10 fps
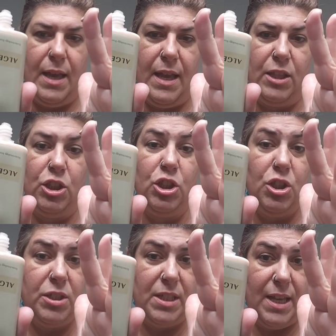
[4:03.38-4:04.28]
It
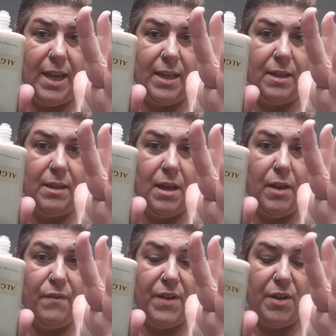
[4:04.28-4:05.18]
looks like
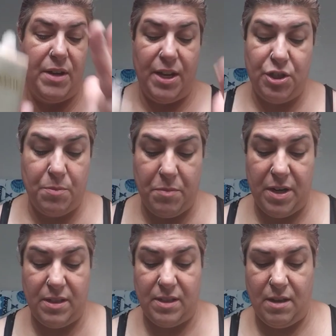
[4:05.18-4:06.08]
a foundation, but
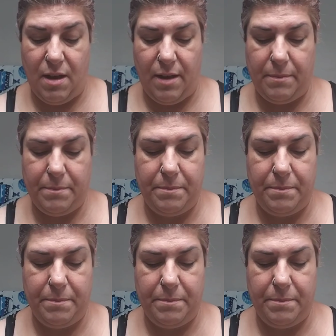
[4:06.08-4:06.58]
it's not.